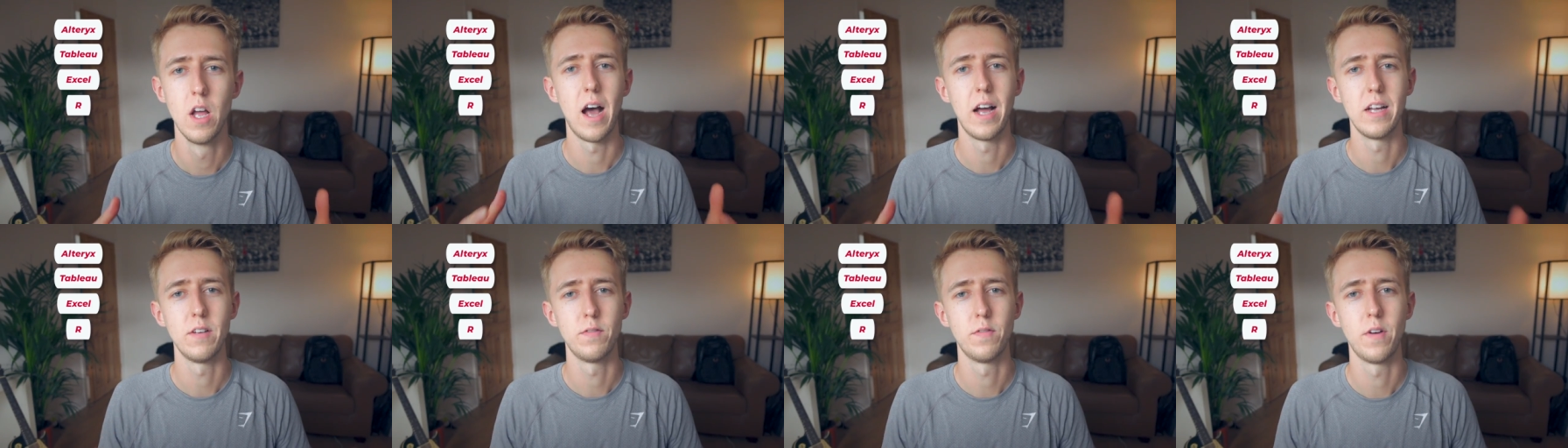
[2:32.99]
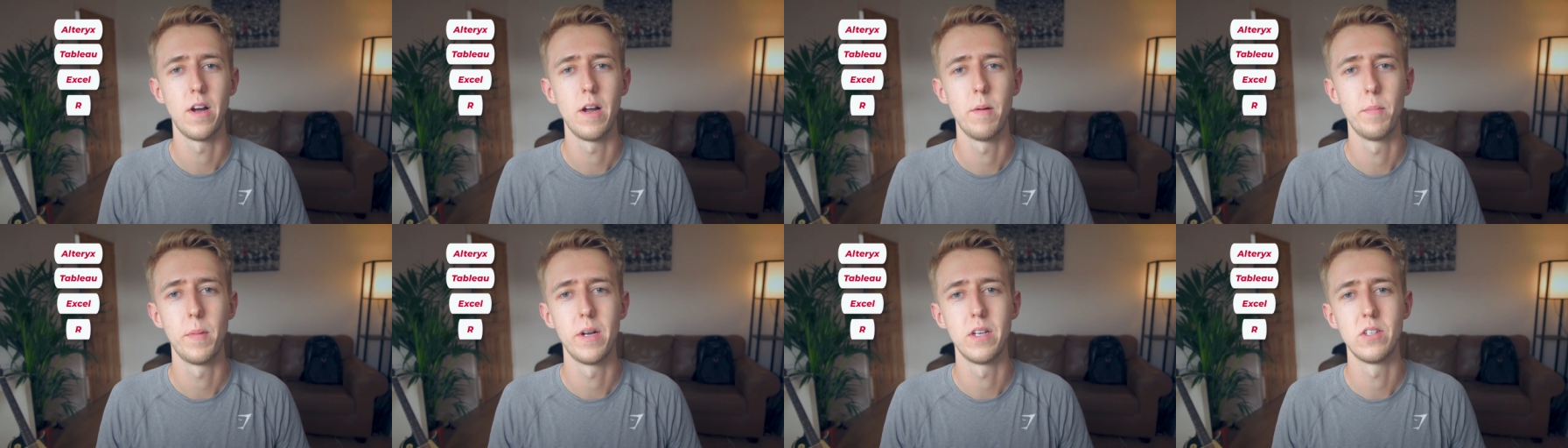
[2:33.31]
I
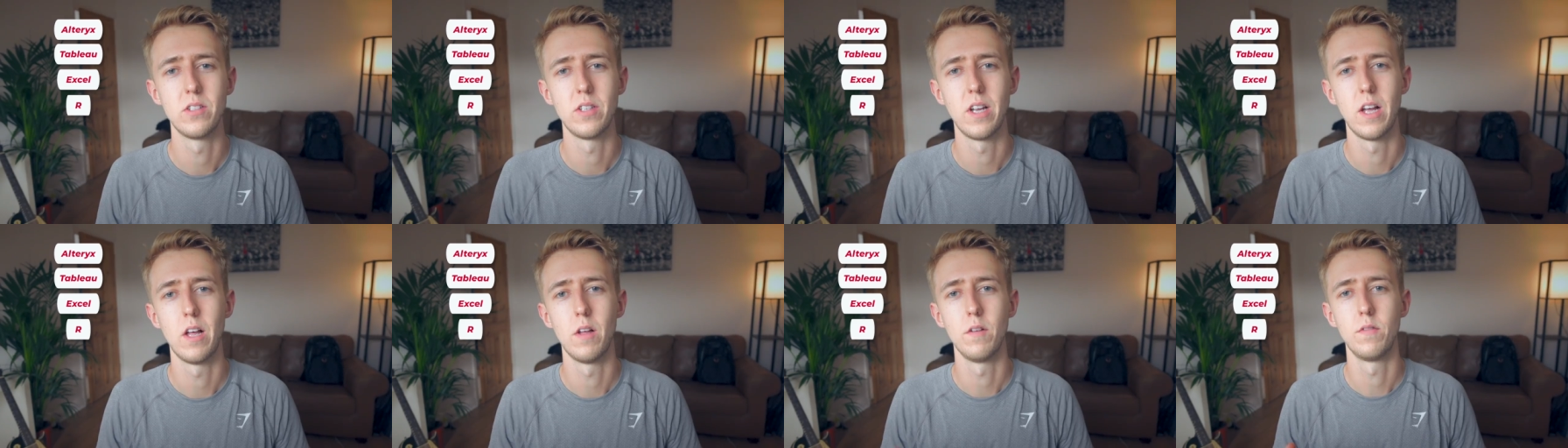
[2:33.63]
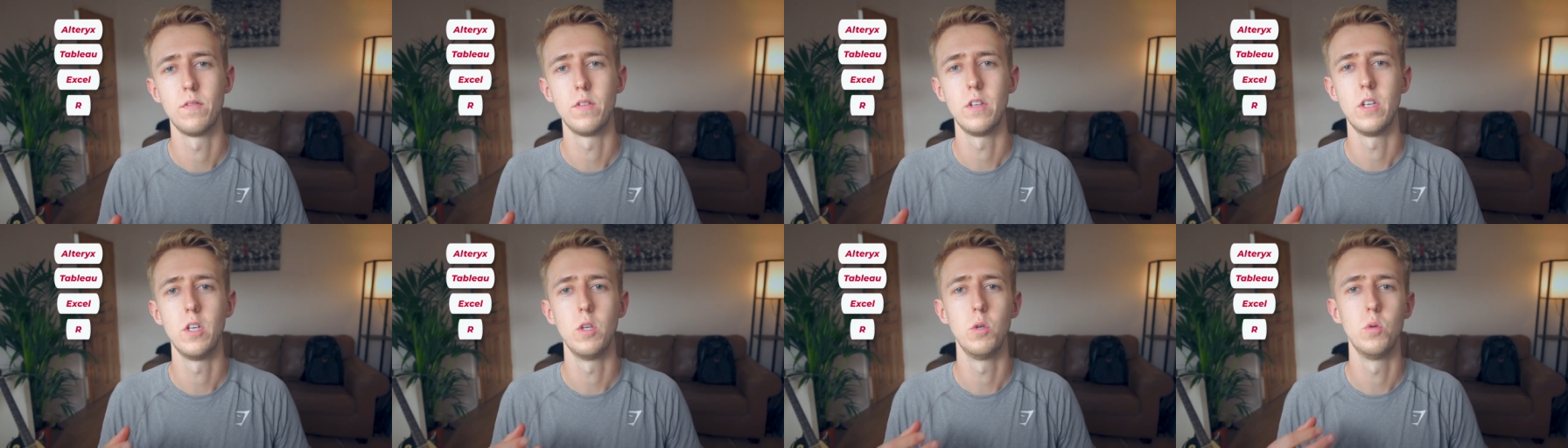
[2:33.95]
find
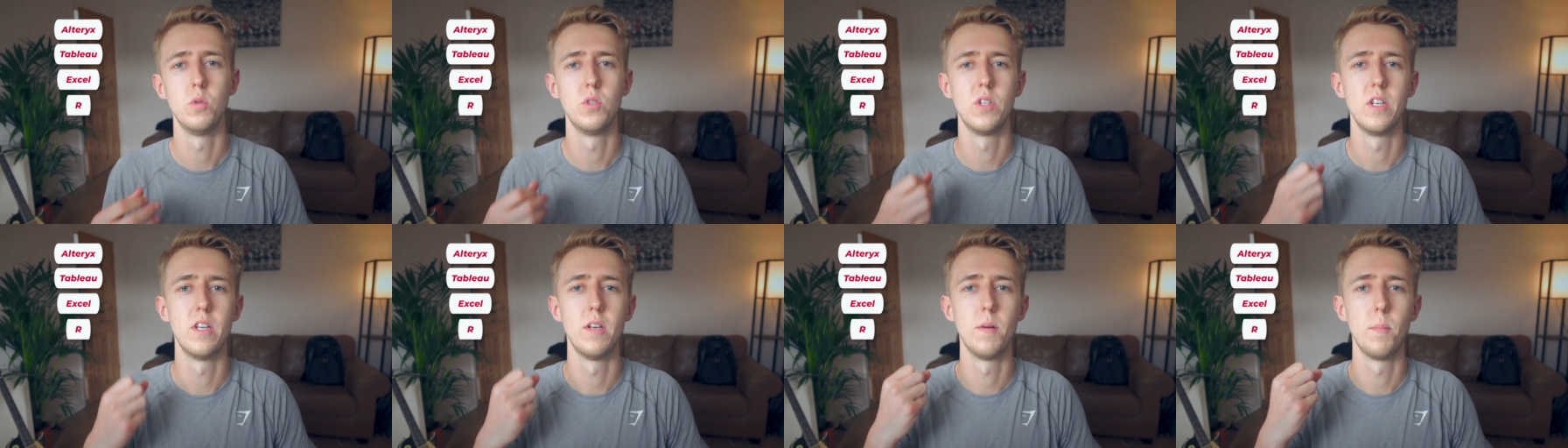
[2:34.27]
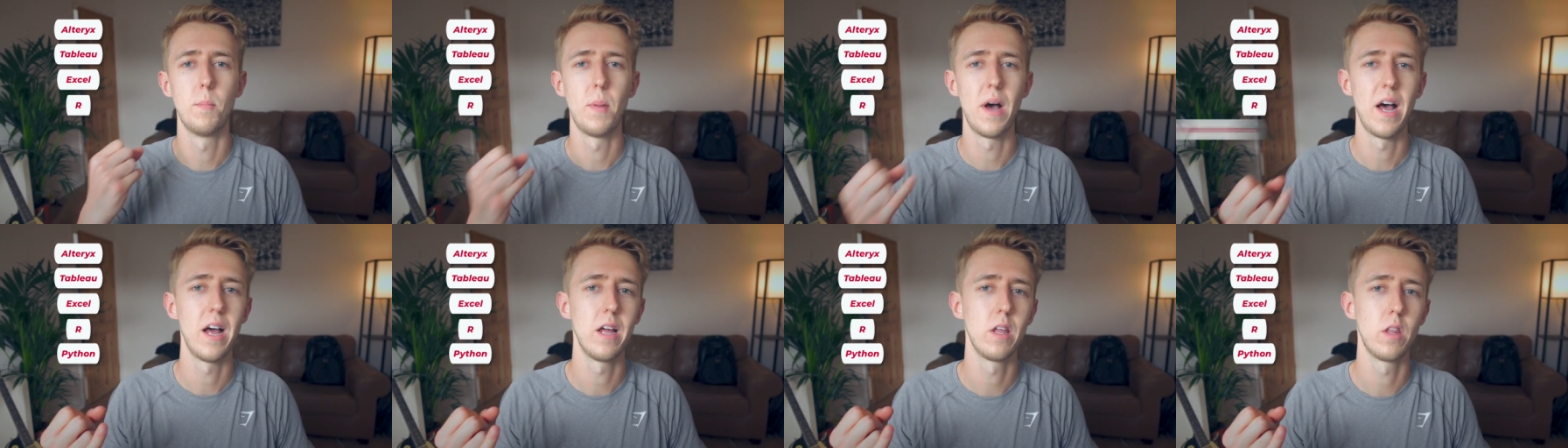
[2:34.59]
myself using
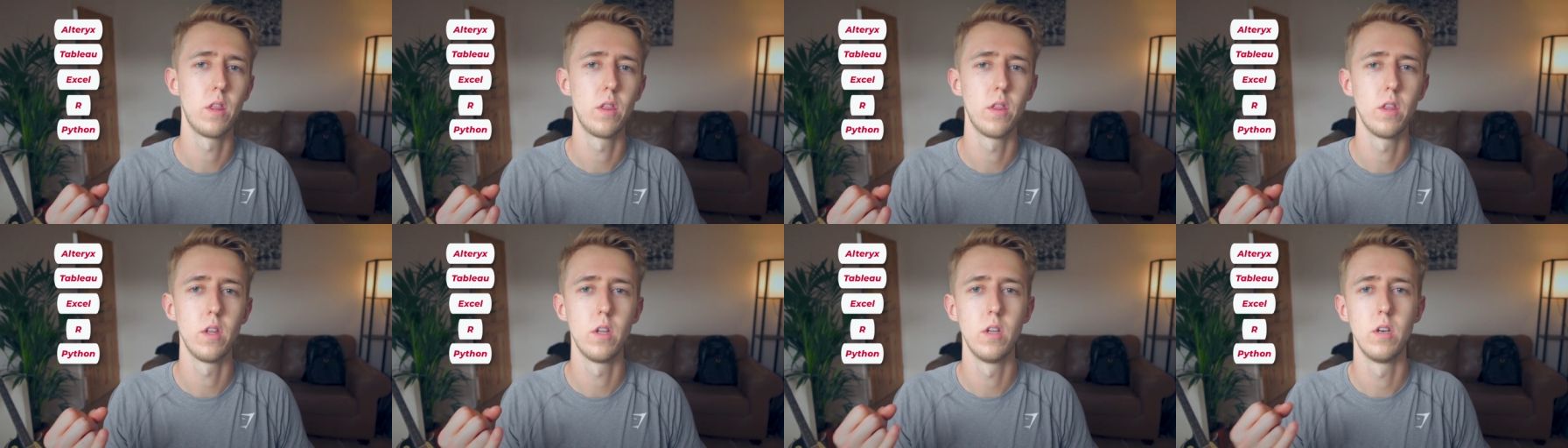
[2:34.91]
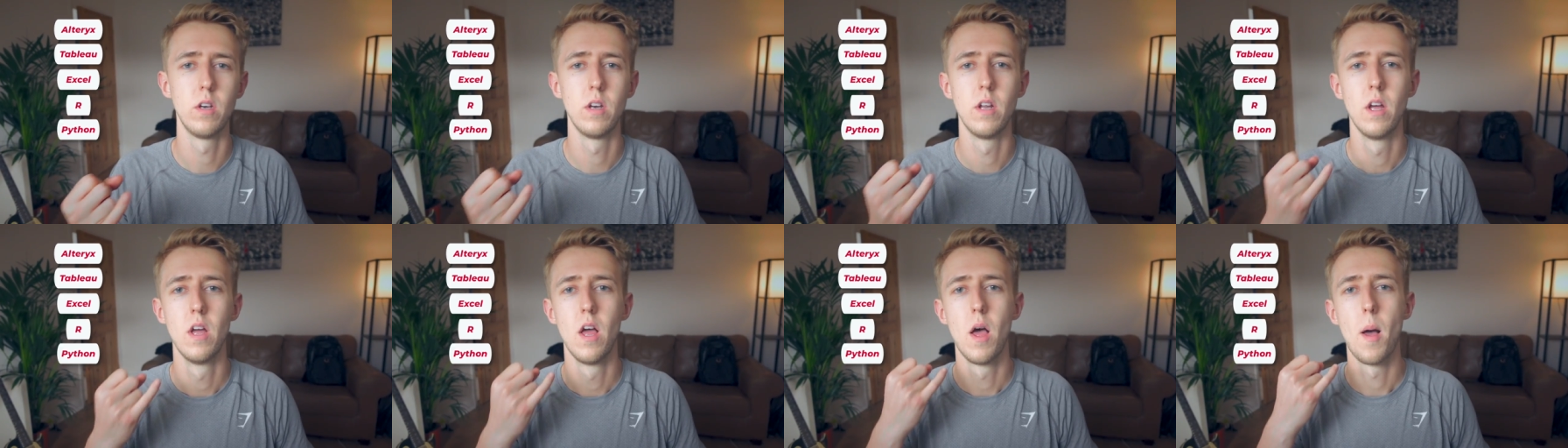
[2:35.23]

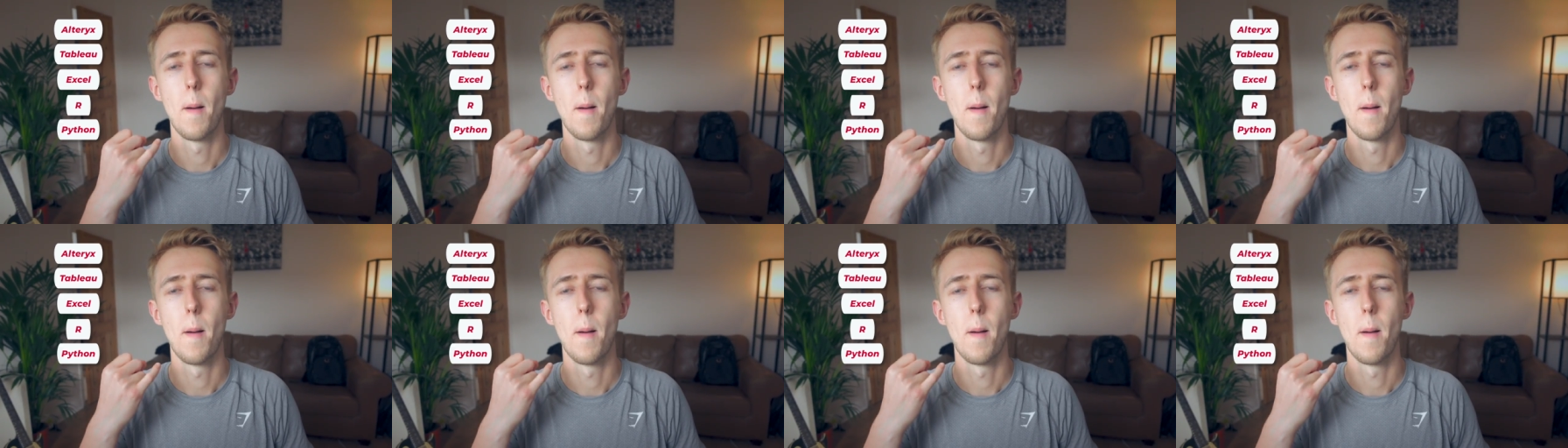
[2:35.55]
Python,